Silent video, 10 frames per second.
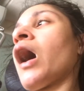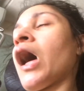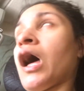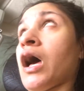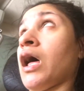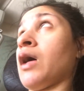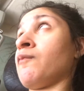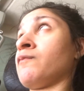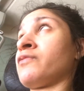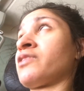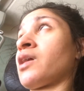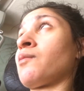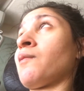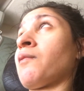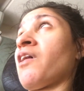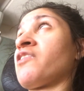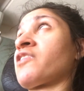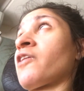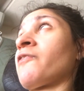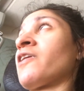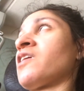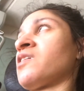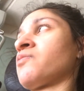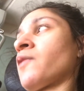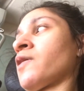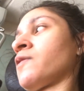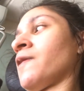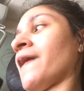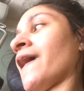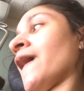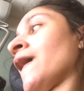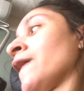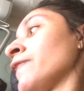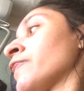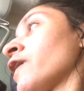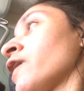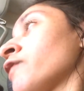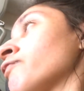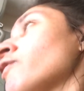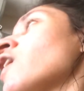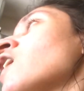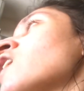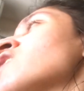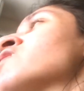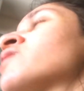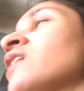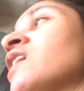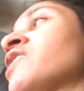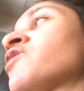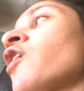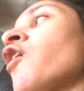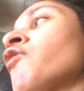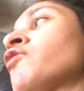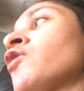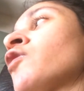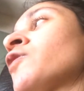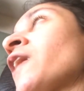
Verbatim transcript: Um, Cerebral Palsy Awareness Month, day 31st. It's also